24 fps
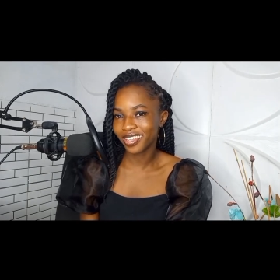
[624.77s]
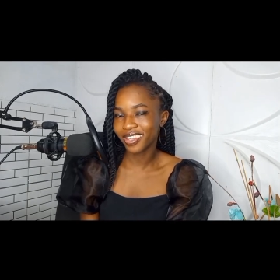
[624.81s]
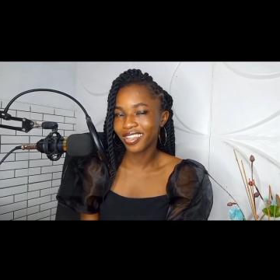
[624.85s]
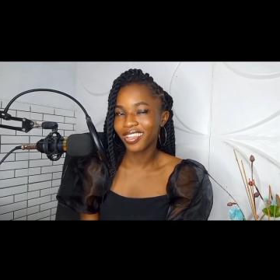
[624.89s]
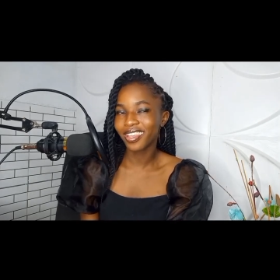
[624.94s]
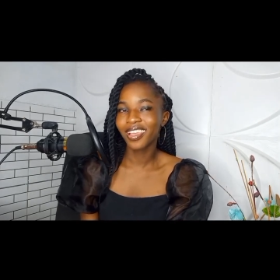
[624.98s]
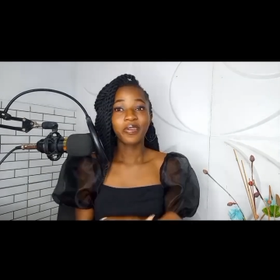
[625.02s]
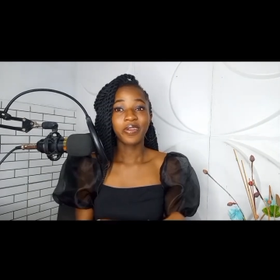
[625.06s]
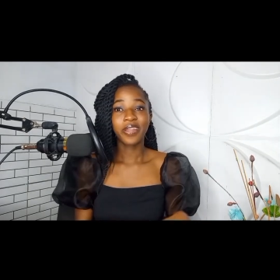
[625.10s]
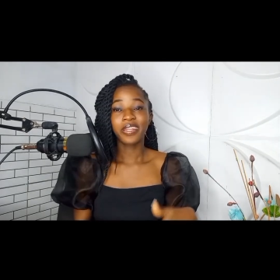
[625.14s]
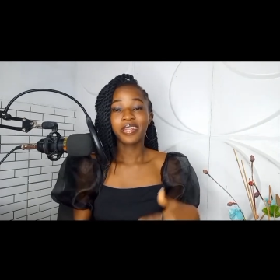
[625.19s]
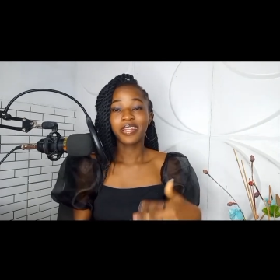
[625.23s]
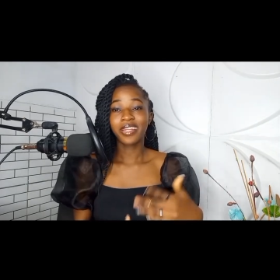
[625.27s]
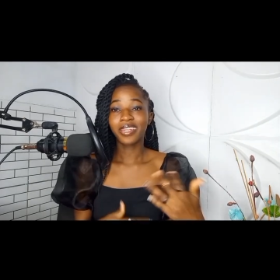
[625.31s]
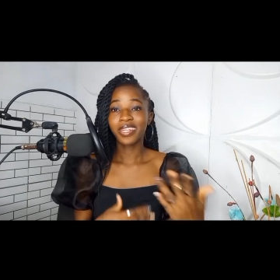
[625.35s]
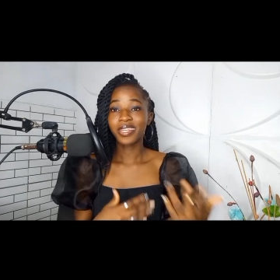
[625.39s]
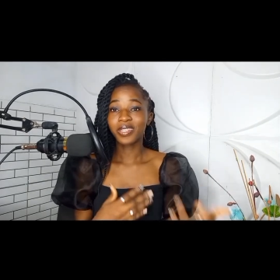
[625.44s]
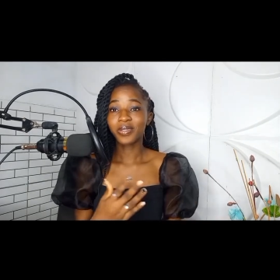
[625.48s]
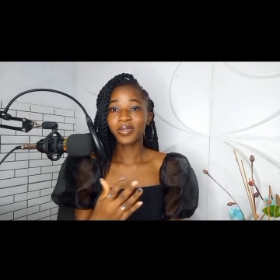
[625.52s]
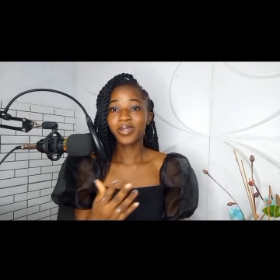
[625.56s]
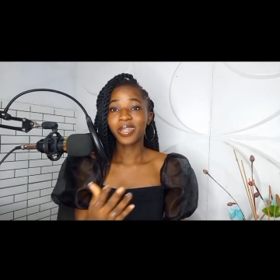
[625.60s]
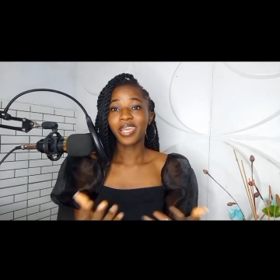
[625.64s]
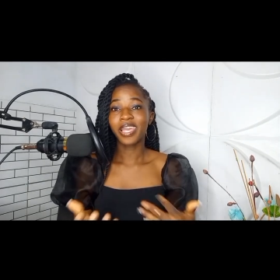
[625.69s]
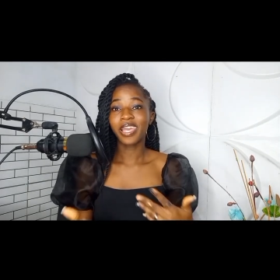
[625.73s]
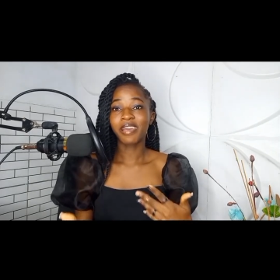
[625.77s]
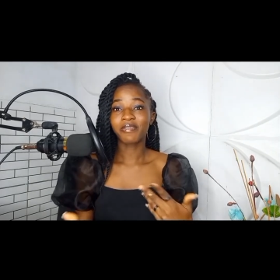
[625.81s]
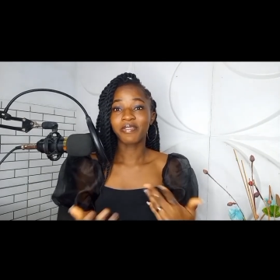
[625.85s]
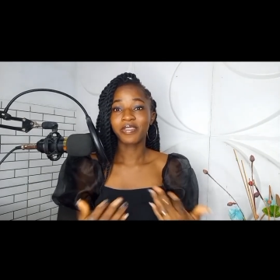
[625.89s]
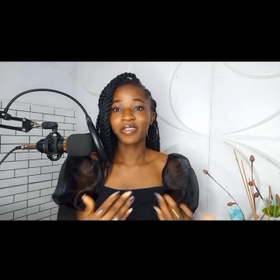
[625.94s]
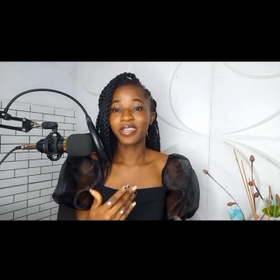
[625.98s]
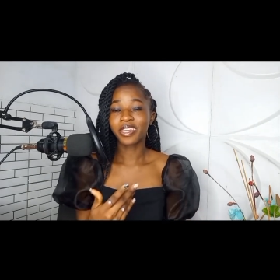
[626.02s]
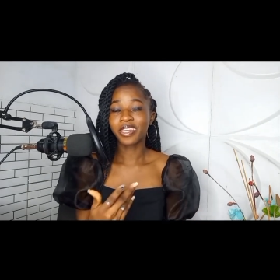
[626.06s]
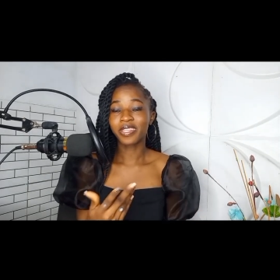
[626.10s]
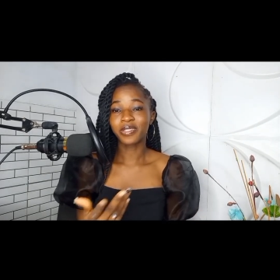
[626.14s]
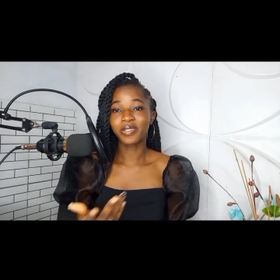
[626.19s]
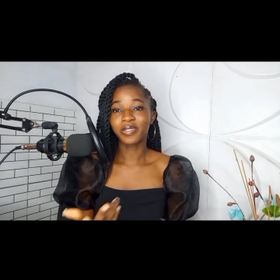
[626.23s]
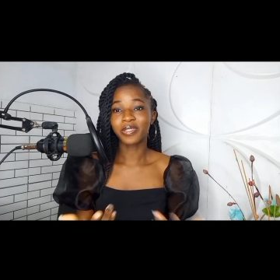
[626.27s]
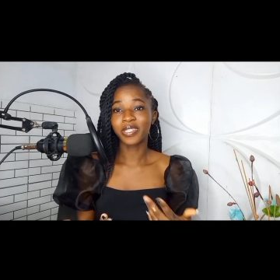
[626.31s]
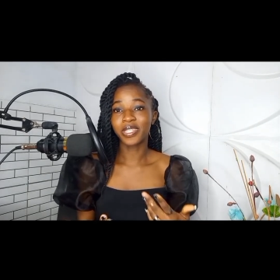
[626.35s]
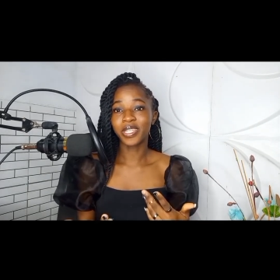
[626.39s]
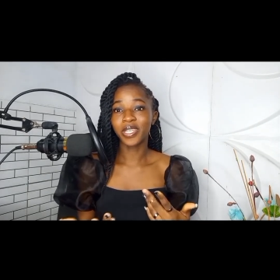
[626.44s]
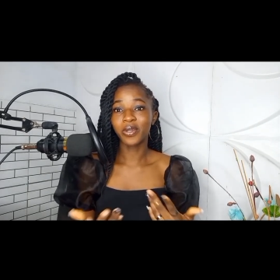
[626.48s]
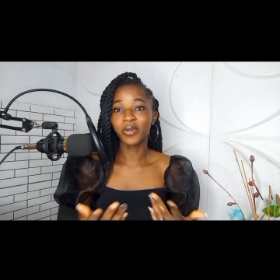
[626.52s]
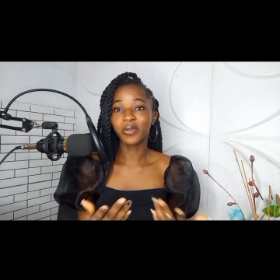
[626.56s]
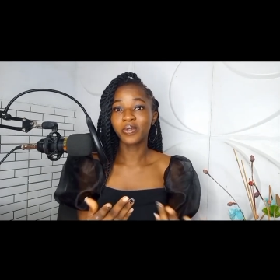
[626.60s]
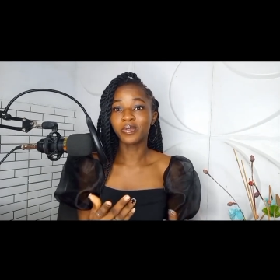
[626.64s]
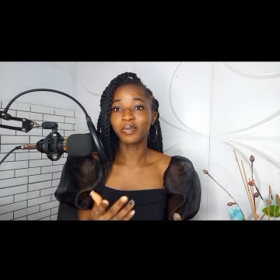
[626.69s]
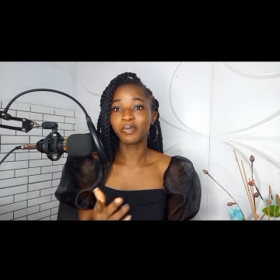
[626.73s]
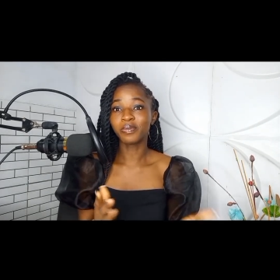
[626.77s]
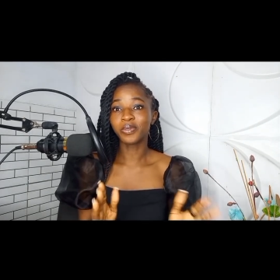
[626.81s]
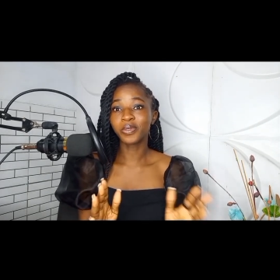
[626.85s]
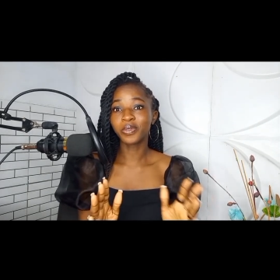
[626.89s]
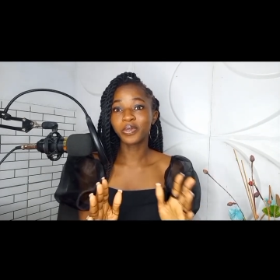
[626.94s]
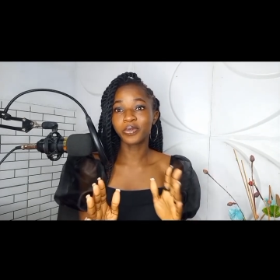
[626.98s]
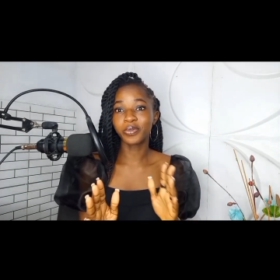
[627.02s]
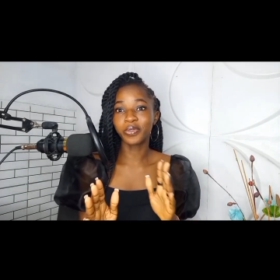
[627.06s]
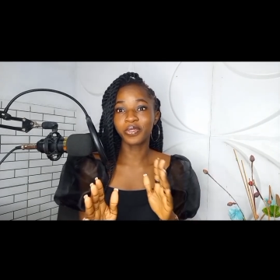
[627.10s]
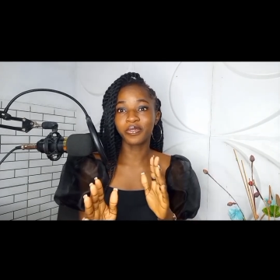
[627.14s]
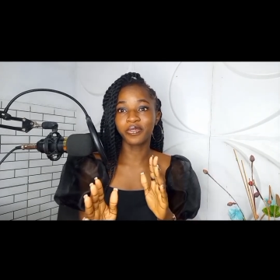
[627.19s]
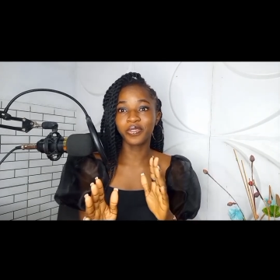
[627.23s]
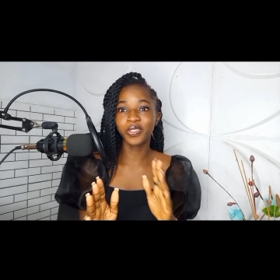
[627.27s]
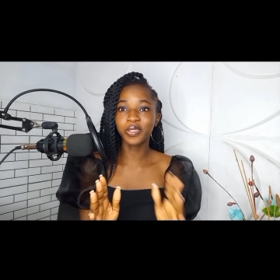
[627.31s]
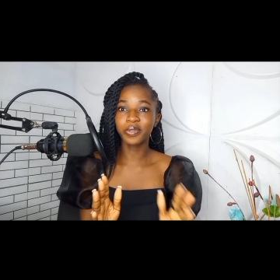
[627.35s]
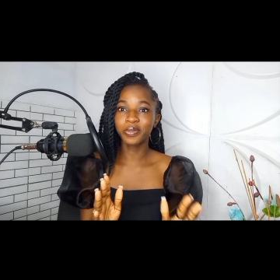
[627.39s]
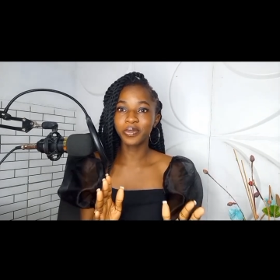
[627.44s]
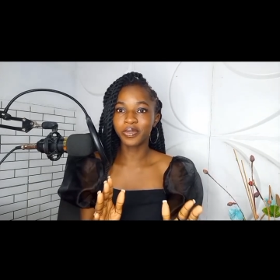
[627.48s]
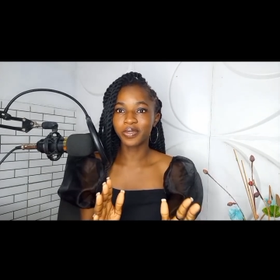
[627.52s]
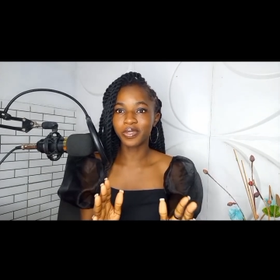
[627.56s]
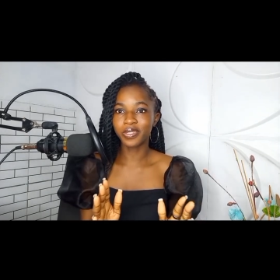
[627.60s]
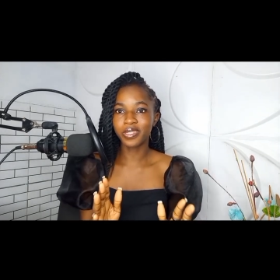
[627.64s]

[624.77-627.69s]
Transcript: All right, and that's all I have for you guys today on book reviews.